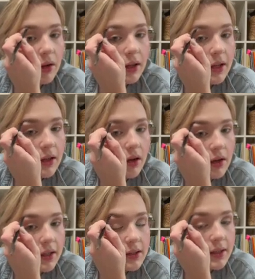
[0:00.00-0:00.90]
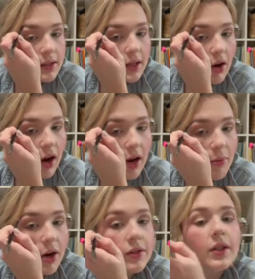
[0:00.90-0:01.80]
in the audience to see our
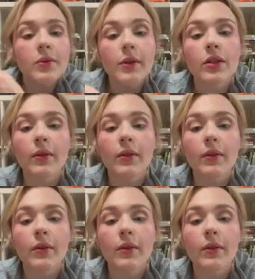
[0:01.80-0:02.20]
eyebrows as we do